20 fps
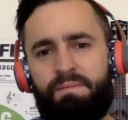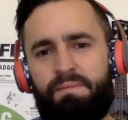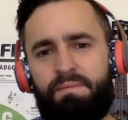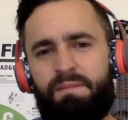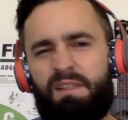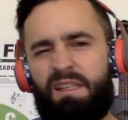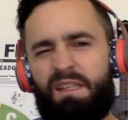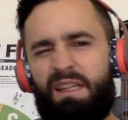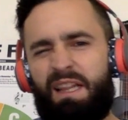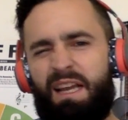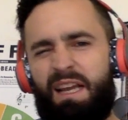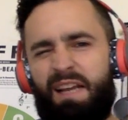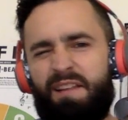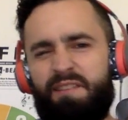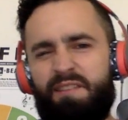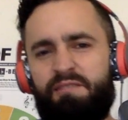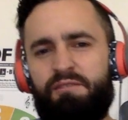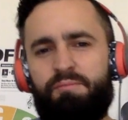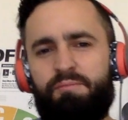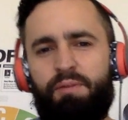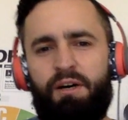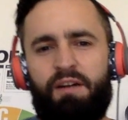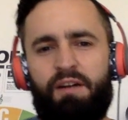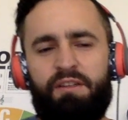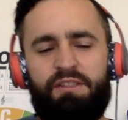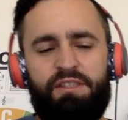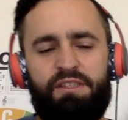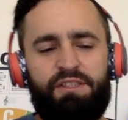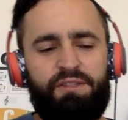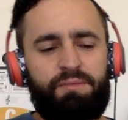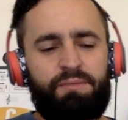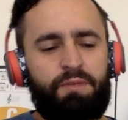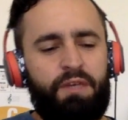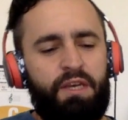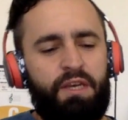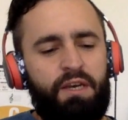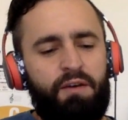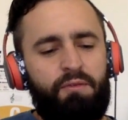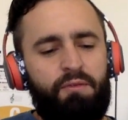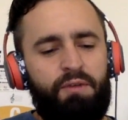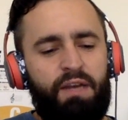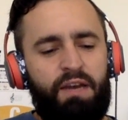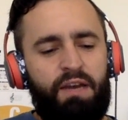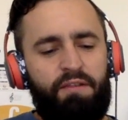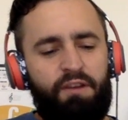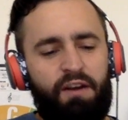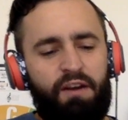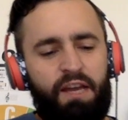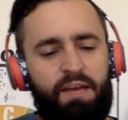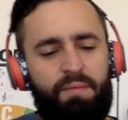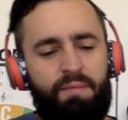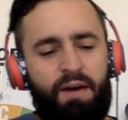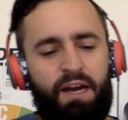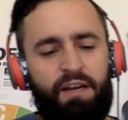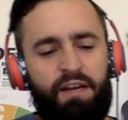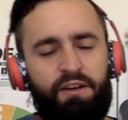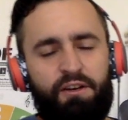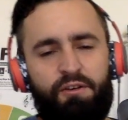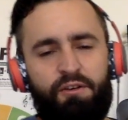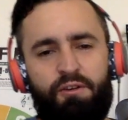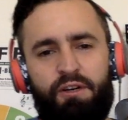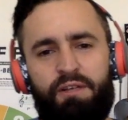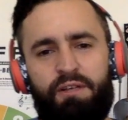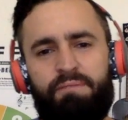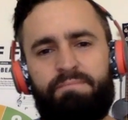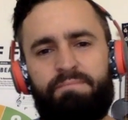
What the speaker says: little out of tune, apologies. We have our A minor chord.